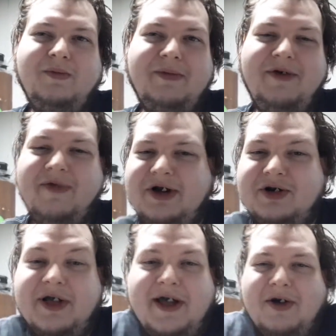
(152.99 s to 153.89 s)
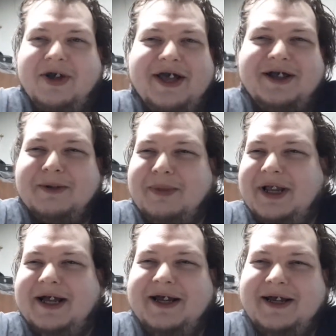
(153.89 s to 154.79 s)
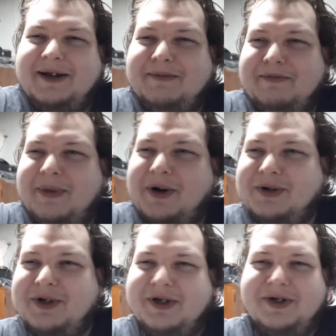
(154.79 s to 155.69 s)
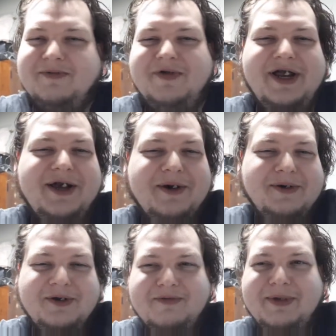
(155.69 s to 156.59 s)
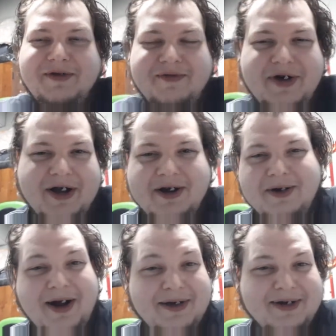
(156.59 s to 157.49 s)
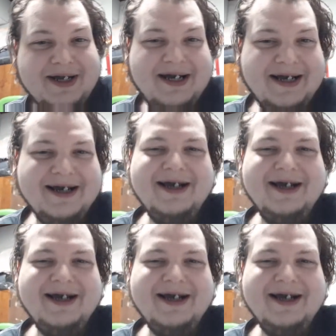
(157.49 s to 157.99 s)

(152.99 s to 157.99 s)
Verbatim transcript: Eventually I'll get to playing it and posting some videos of me fucking around in it.